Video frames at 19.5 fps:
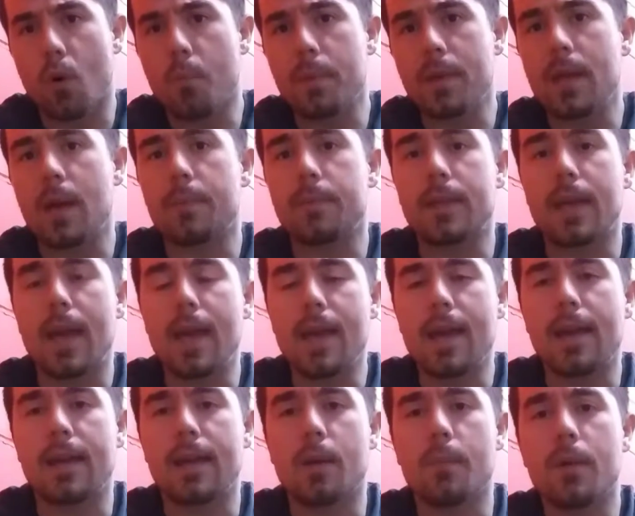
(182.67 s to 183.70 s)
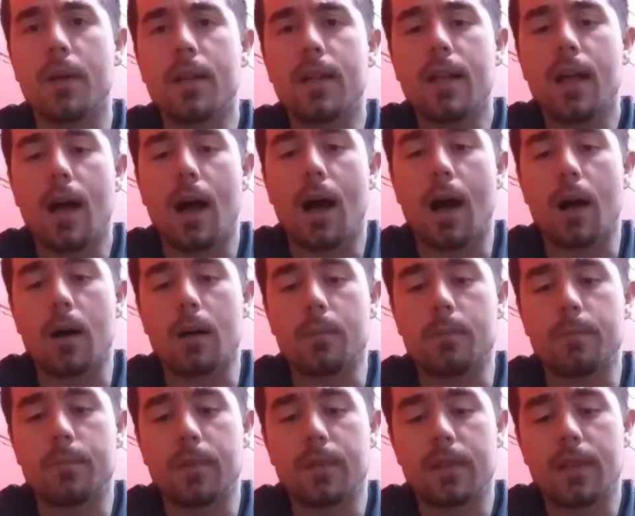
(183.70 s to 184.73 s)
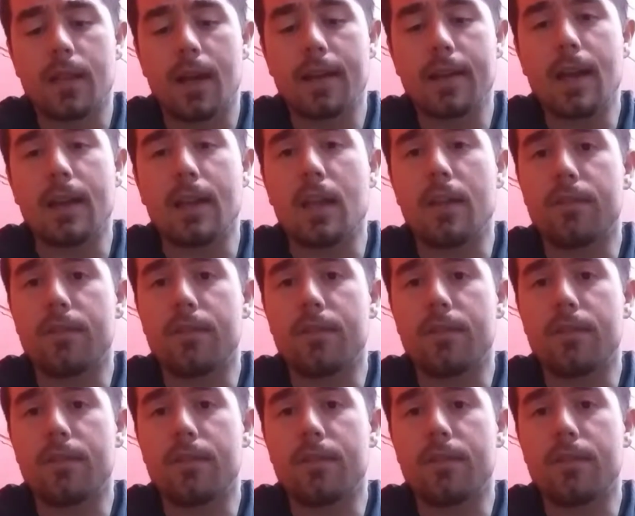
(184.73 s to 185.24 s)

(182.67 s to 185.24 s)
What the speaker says: p.m. to 8 a.m. Again,